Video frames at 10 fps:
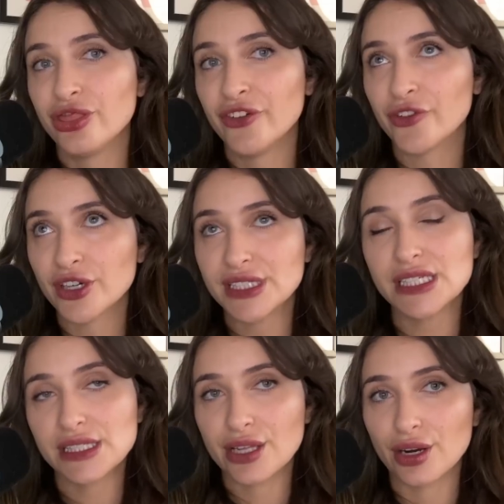The
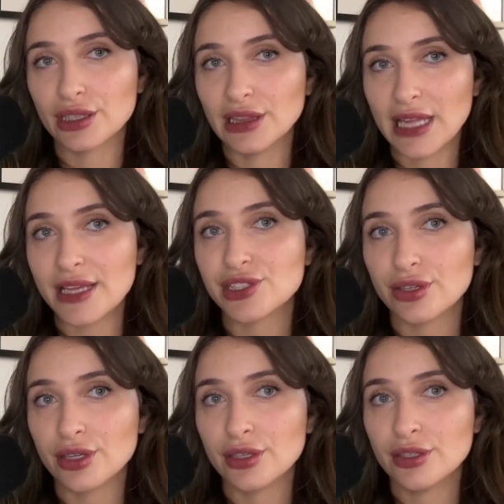verses that are
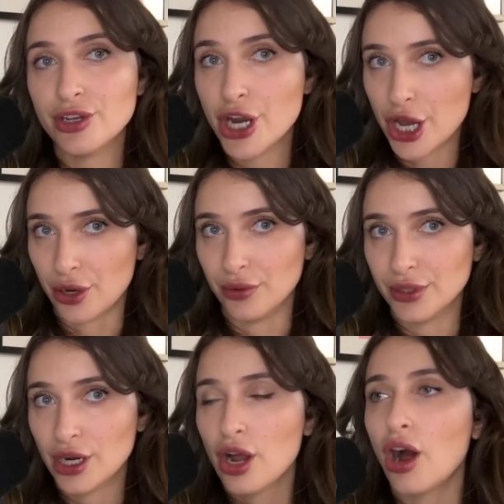lesser
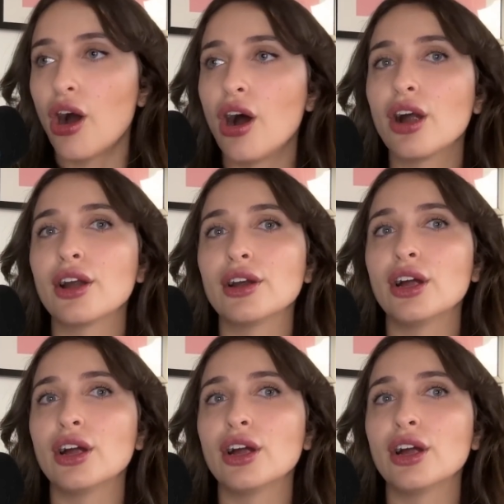known are